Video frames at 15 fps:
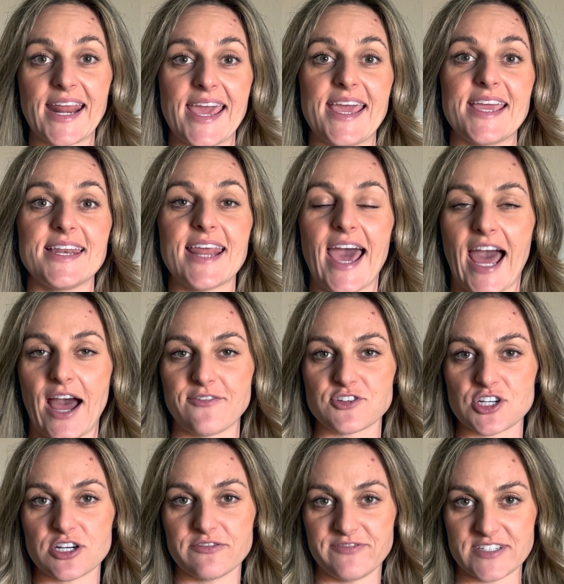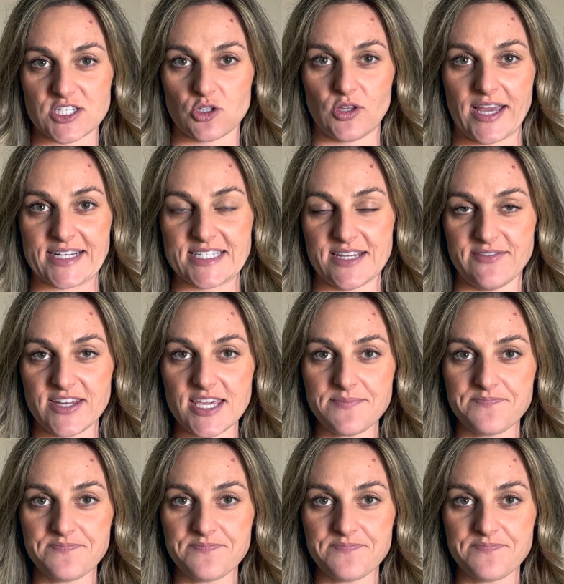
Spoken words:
and after physical activity.